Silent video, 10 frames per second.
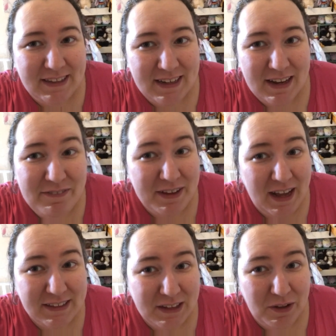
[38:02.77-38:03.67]
they said if
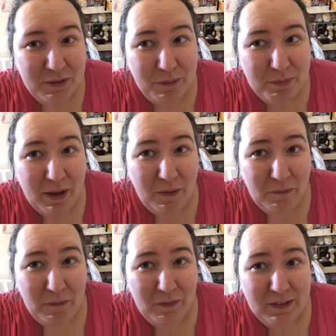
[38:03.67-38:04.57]
it has gone up at
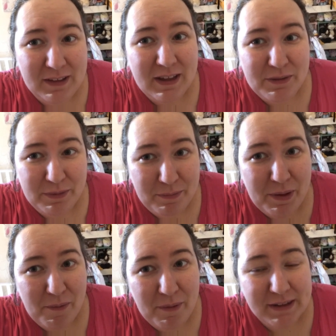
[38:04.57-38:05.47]
all, he will
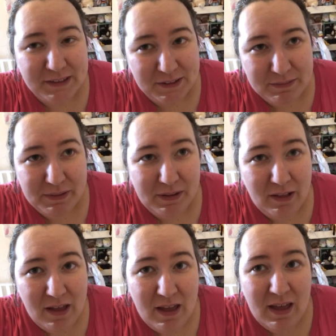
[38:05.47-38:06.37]
be going back to
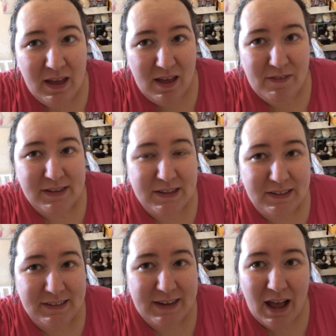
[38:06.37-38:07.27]
hospital. If it's
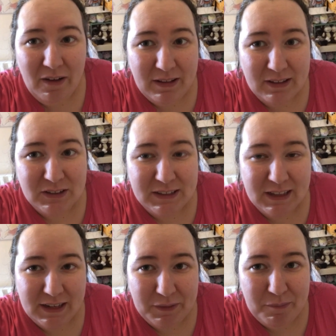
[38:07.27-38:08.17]
gone down
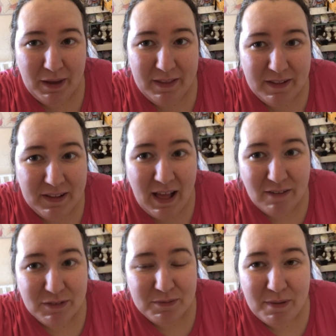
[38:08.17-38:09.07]
just a little bit, then they'll
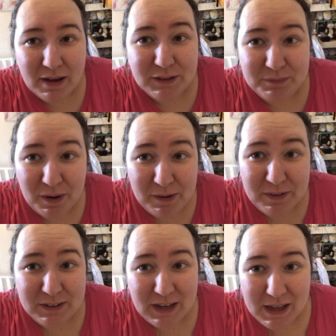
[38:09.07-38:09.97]
have to come back
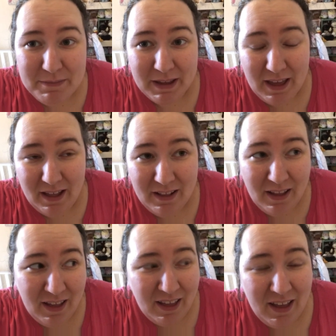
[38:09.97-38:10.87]
tomorrow and check him again.
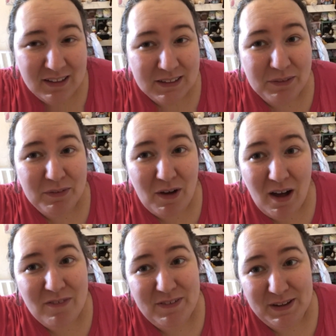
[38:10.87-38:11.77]
So we've
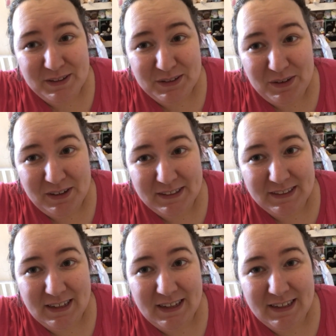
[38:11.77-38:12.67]
got our fingers
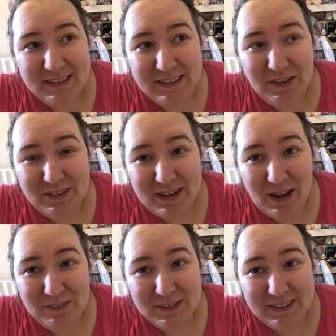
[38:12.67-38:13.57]
crossed he's gone
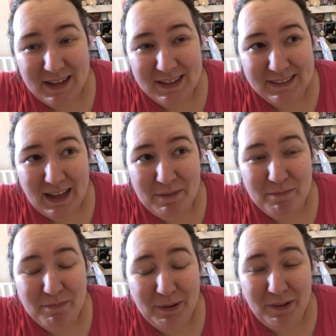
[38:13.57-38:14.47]
down or stayed the
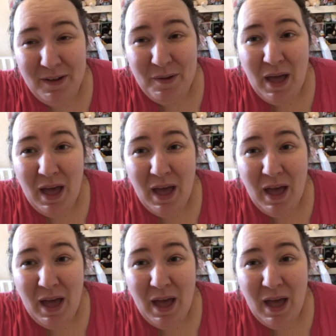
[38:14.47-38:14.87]
same, but